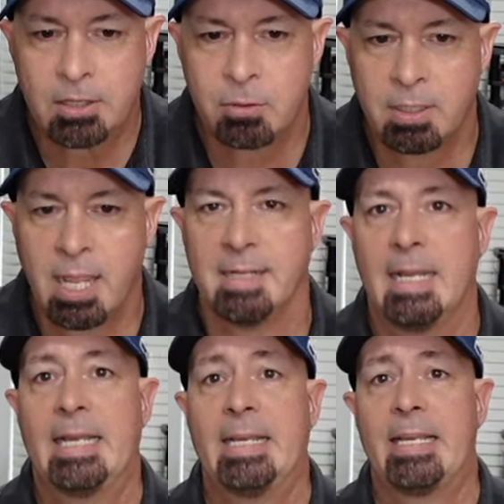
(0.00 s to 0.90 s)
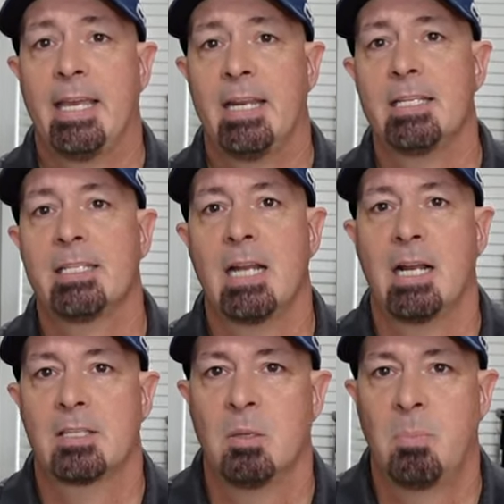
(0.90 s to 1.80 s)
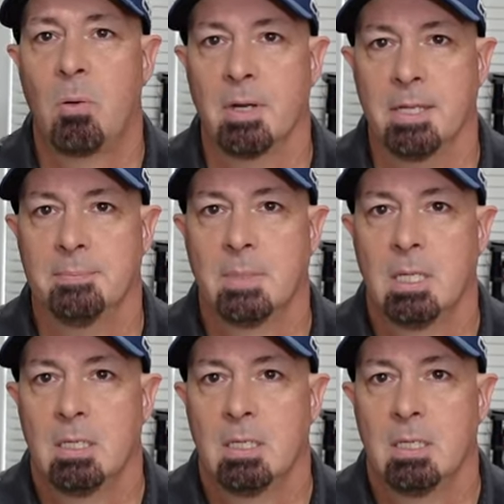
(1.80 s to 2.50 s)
So again, it is not supported.